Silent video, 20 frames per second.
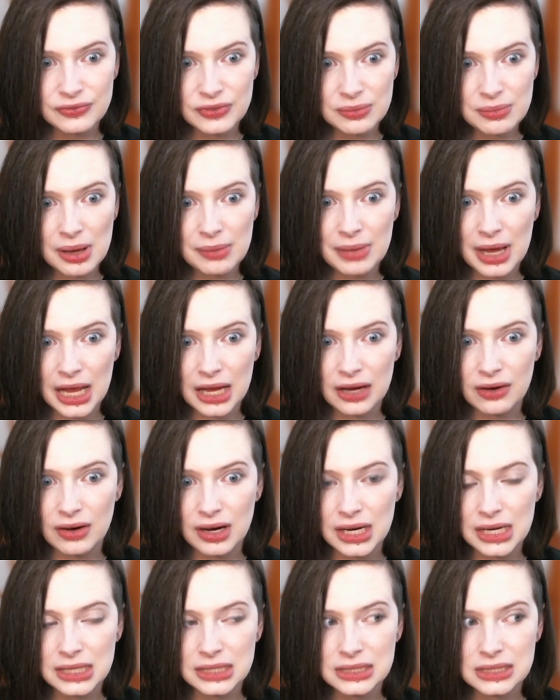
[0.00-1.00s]
for my
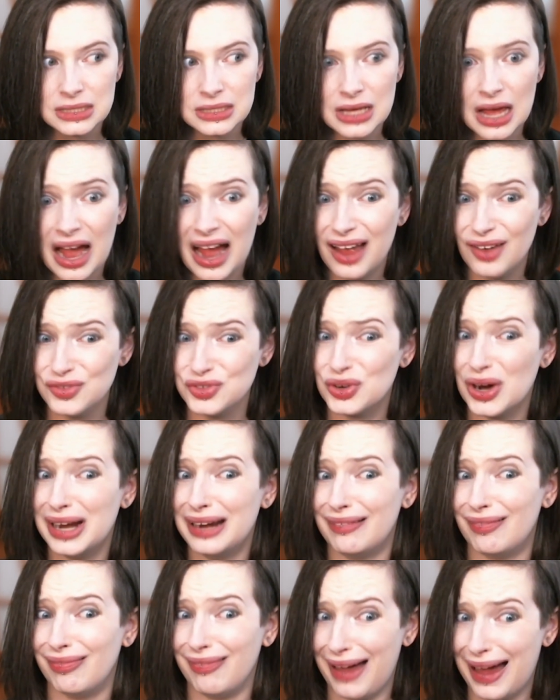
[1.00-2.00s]
migraines. I've tried
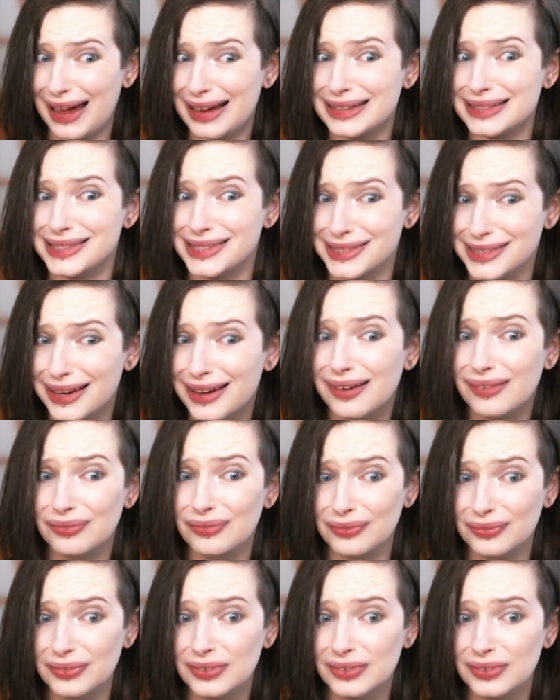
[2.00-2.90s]
a lot of stuff.